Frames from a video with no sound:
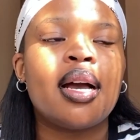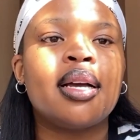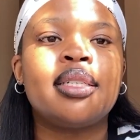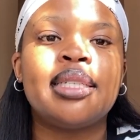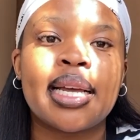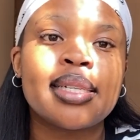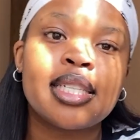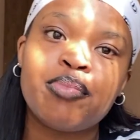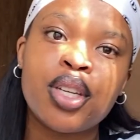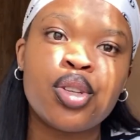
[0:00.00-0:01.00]
she doesn't
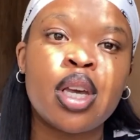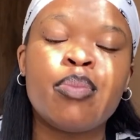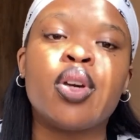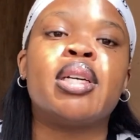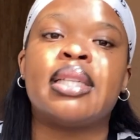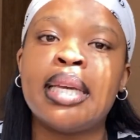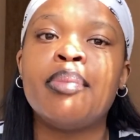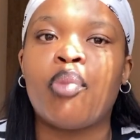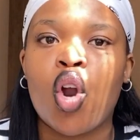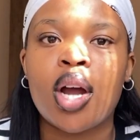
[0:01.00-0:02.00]
speak to him because he
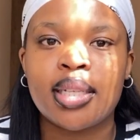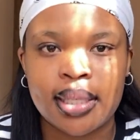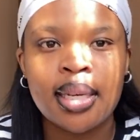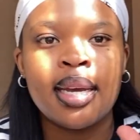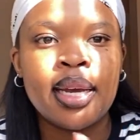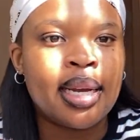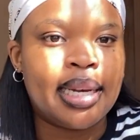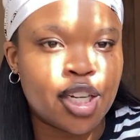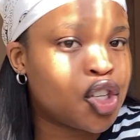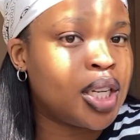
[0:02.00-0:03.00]

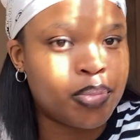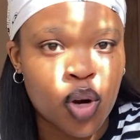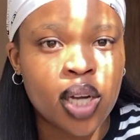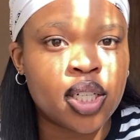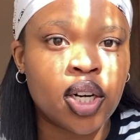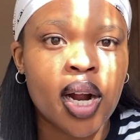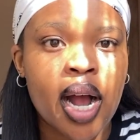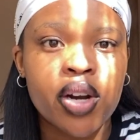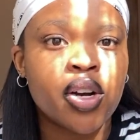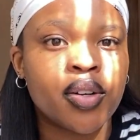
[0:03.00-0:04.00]
literally blocked her
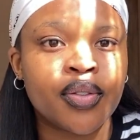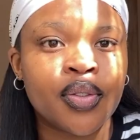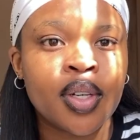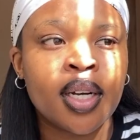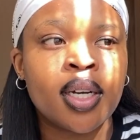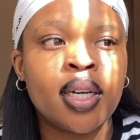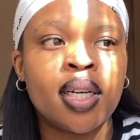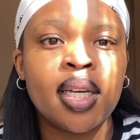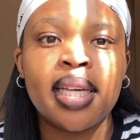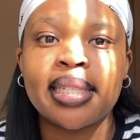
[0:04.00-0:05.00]
out of
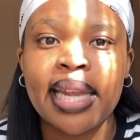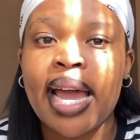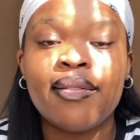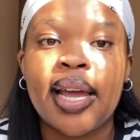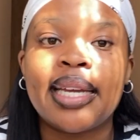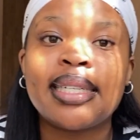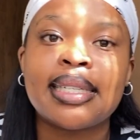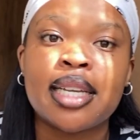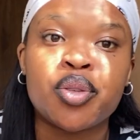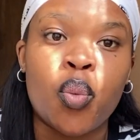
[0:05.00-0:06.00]
his life. Like, he just
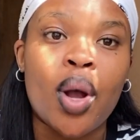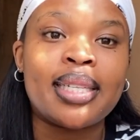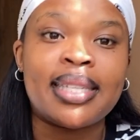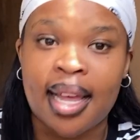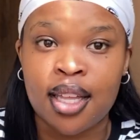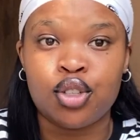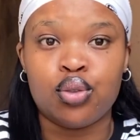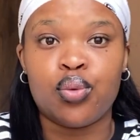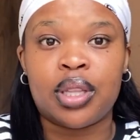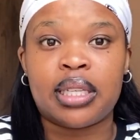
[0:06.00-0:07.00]
doesn't want nothing to do
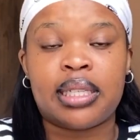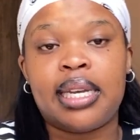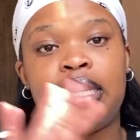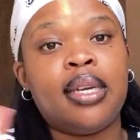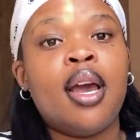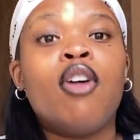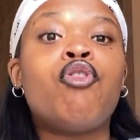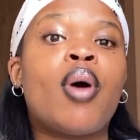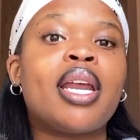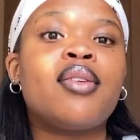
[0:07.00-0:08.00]
with this lady for
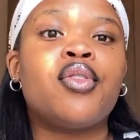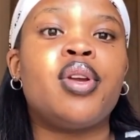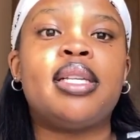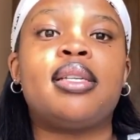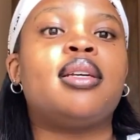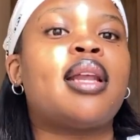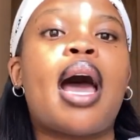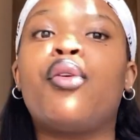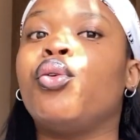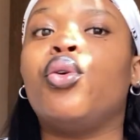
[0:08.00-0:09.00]
whatever reason. I
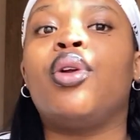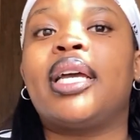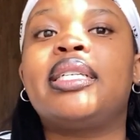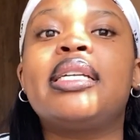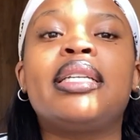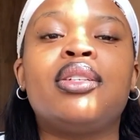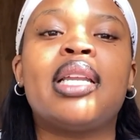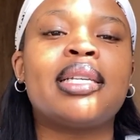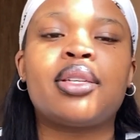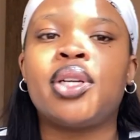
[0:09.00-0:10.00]
don't know, like, she didn't
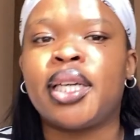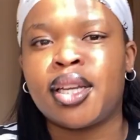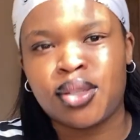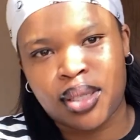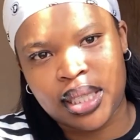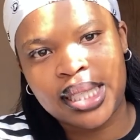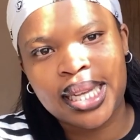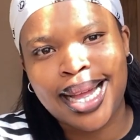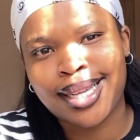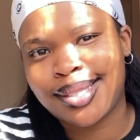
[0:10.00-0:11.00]
necessarily get into detail
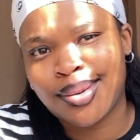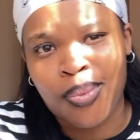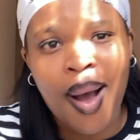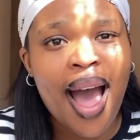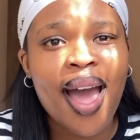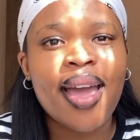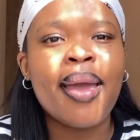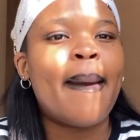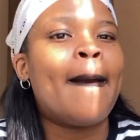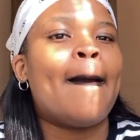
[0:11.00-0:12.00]
as to why,
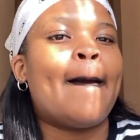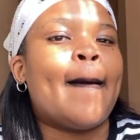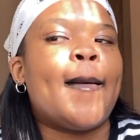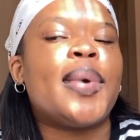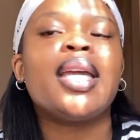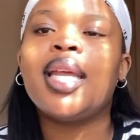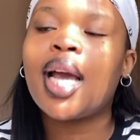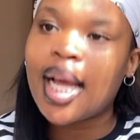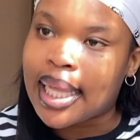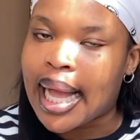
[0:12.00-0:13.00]
but
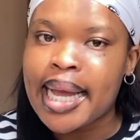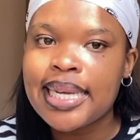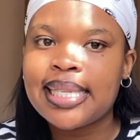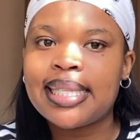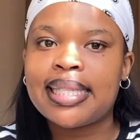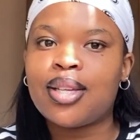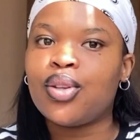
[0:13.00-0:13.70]
yeah, guys,